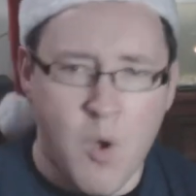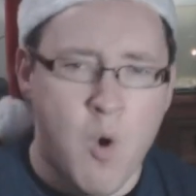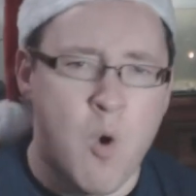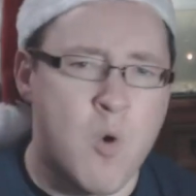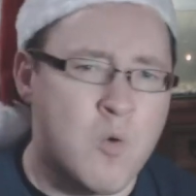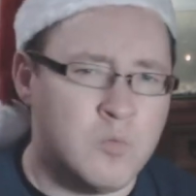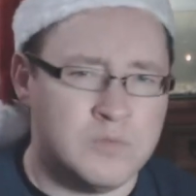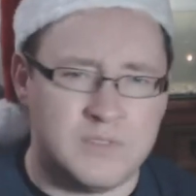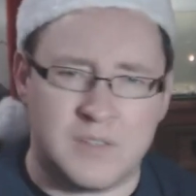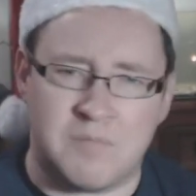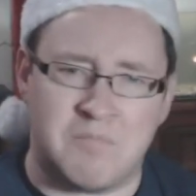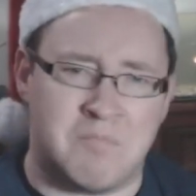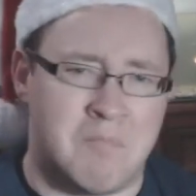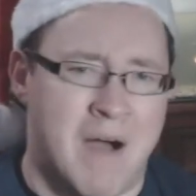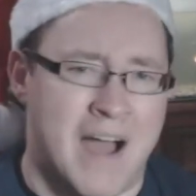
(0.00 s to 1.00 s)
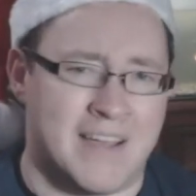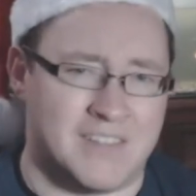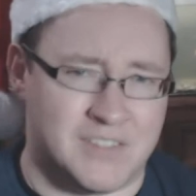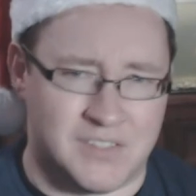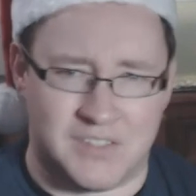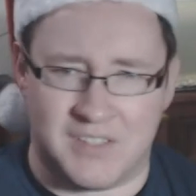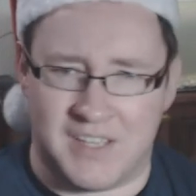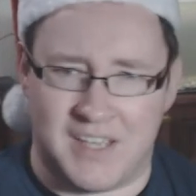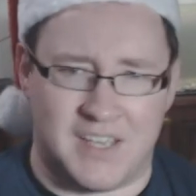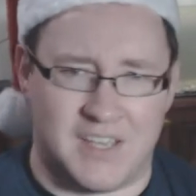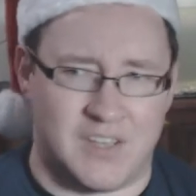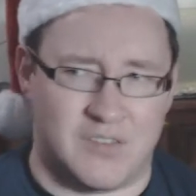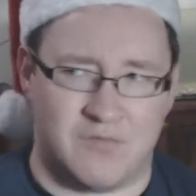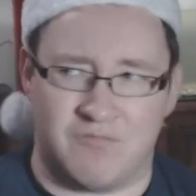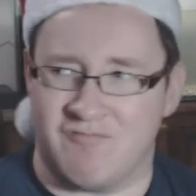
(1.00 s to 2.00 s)
old,
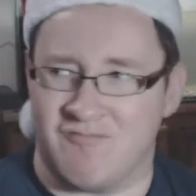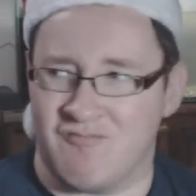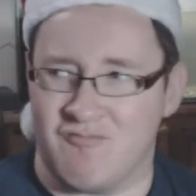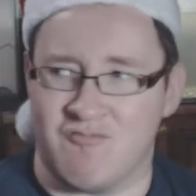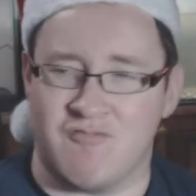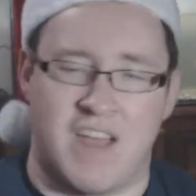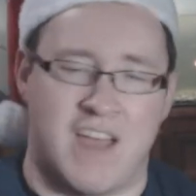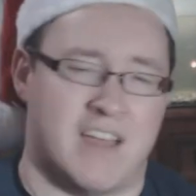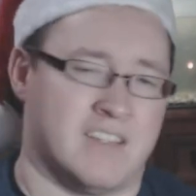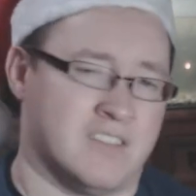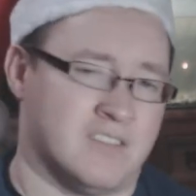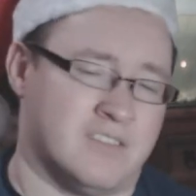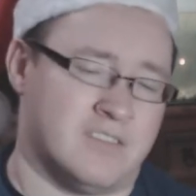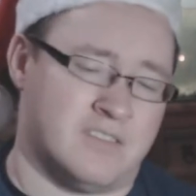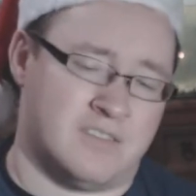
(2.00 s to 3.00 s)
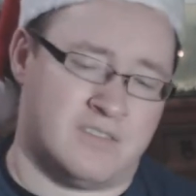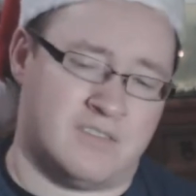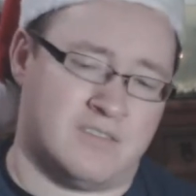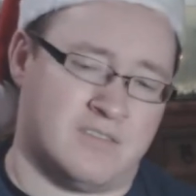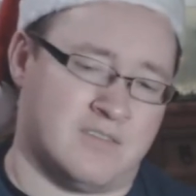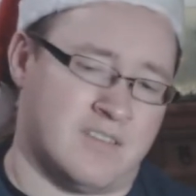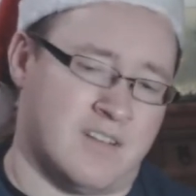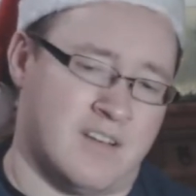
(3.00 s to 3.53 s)
miserly, rich